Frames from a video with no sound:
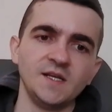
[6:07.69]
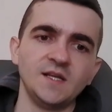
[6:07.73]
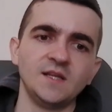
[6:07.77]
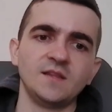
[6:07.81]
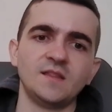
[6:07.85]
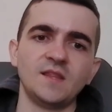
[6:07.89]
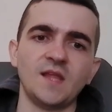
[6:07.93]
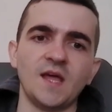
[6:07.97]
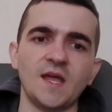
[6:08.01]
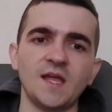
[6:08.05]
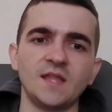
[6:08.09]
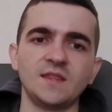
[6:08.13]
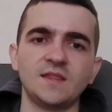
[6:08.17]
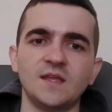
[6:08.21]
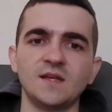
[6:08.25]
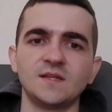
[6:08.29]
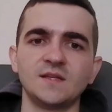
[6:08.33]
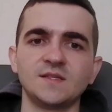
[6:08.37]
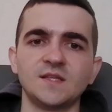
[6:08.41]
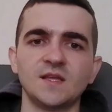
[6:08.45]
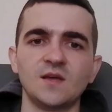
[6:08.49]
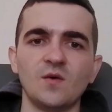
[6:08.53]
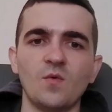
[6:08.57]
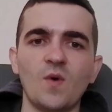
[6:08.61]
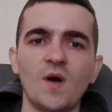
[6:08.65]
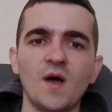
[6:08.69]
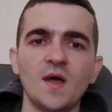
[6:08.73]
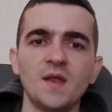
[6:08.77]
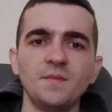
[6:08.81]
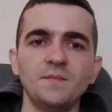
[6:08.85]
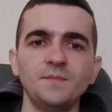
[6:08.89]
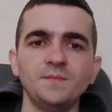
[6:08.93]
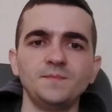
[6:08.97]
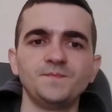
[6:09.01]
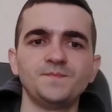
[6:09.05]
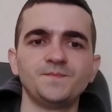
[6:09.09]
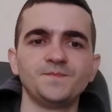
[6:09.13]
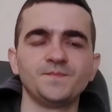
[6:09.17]
Knight takes a1,
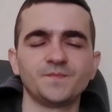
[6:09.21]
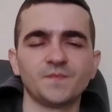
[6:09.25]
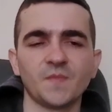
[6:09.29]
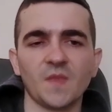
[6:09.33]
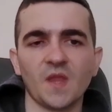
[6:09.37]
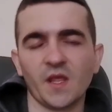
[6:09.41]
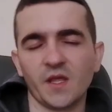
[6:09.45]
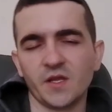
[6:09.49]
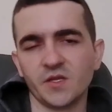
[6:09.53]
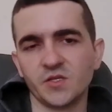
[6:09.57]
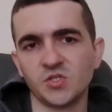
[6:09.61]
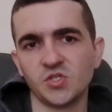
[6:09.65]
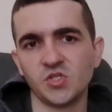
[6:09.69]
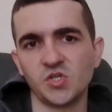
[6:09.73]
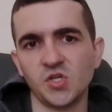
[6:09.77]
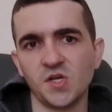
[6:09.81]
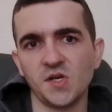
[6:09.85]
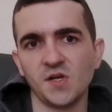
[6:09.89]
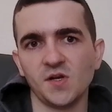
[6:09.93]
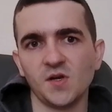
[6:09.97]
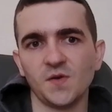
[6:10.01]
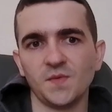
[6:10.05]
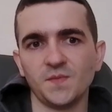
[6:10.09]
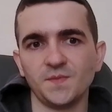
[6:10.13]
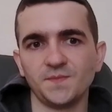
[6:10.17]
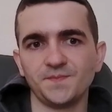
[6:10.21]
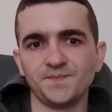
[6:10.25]
check.